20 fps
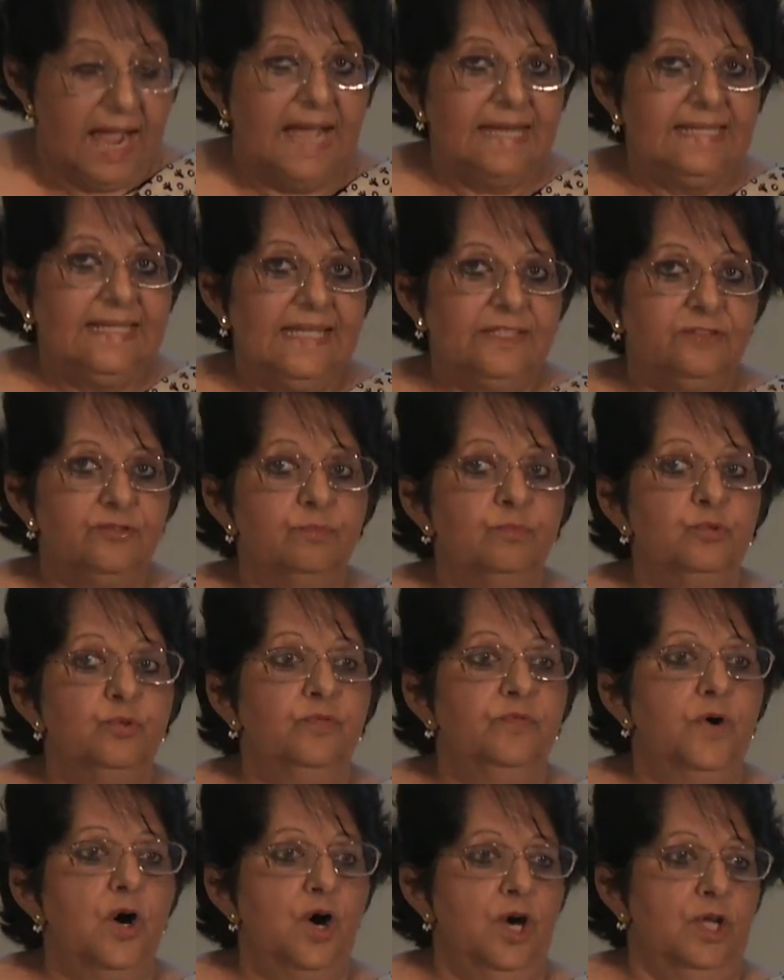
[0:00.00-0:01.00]
I'd like to
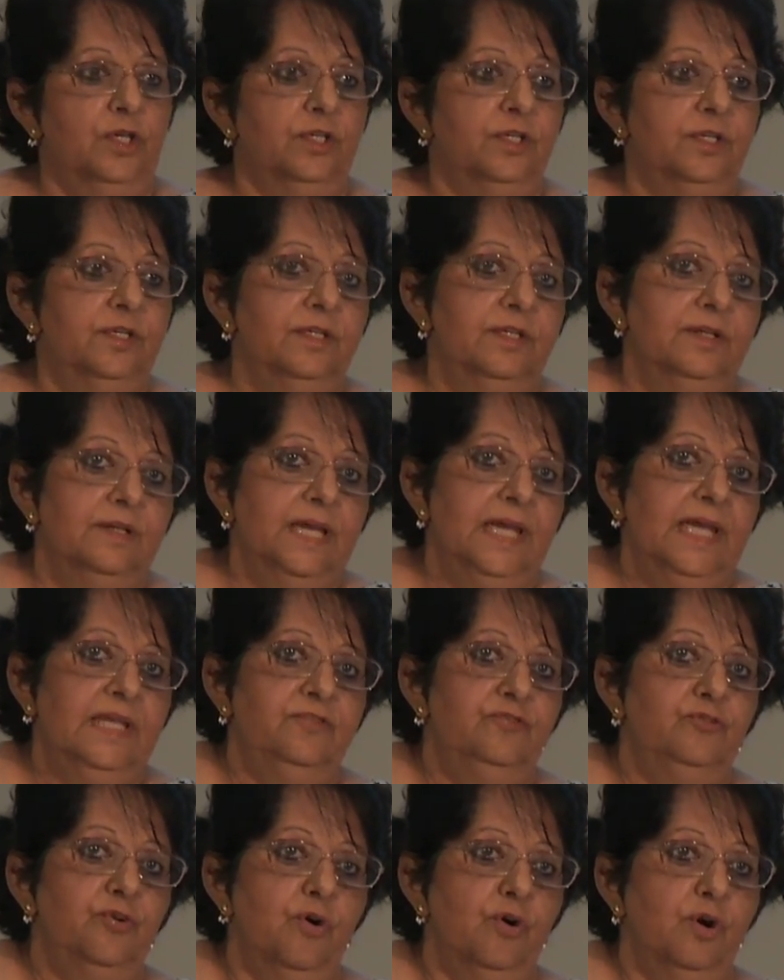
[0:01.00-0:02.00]
move on
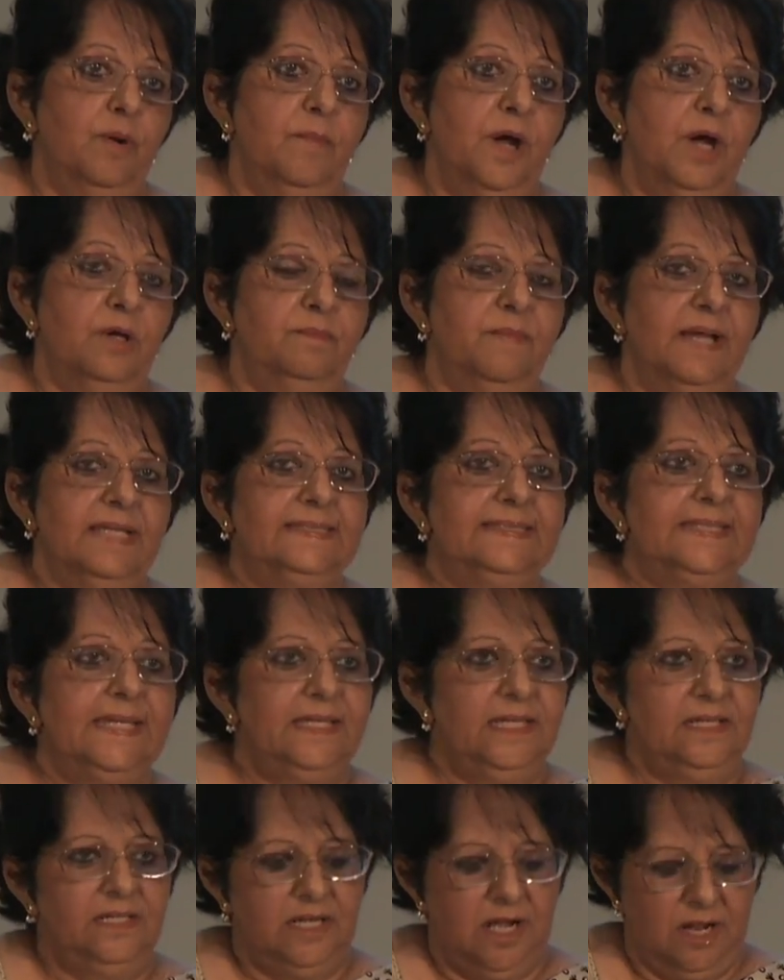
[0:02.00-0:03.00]
and talk about my
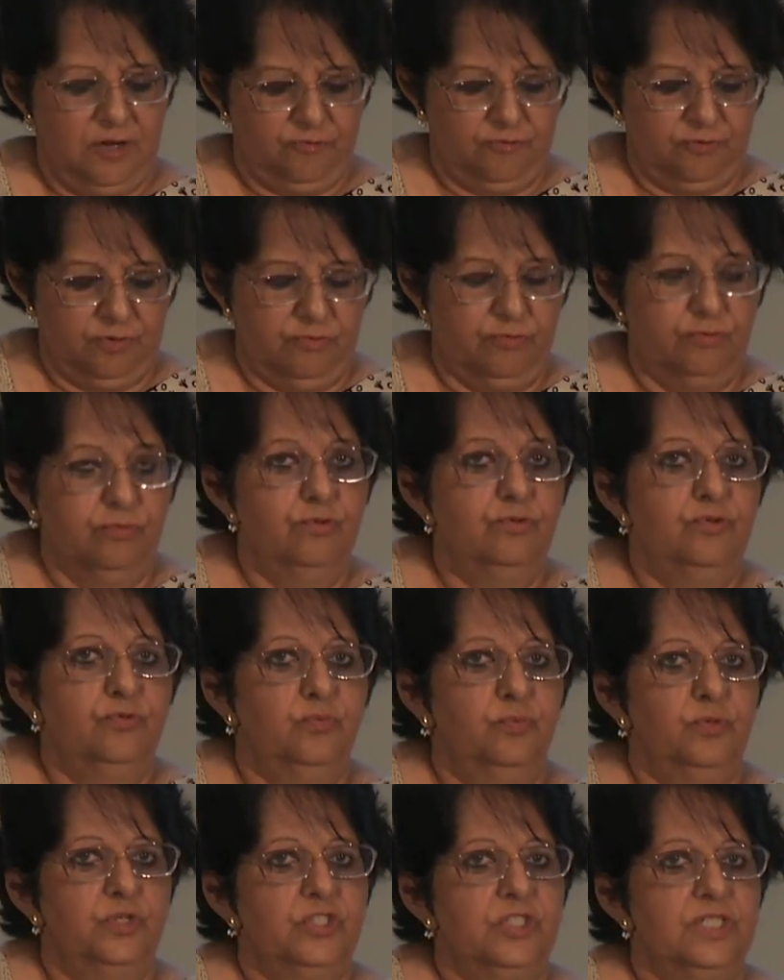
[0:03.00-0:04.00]
second cultural route,
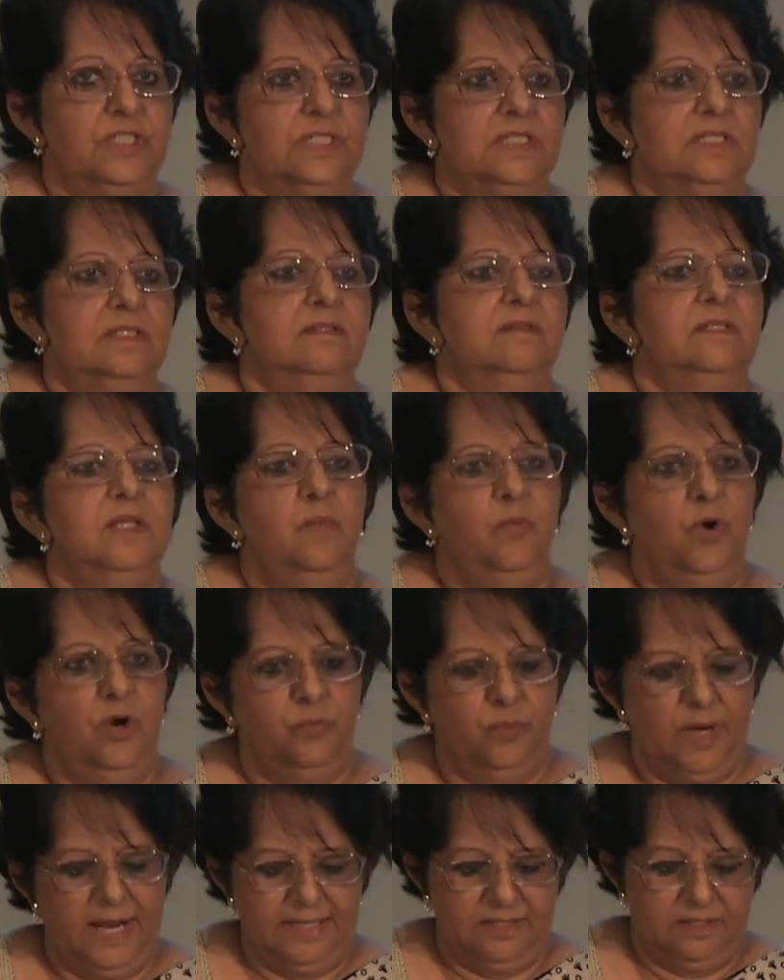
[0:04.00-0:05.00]
which is
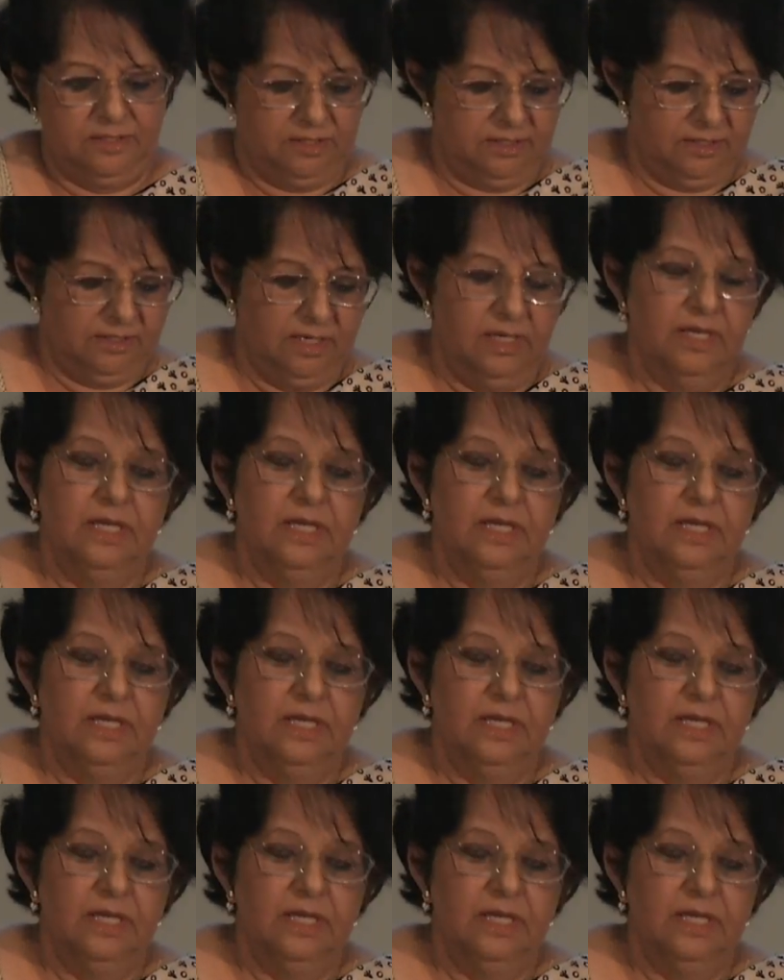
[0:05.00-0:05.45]
somewhat wider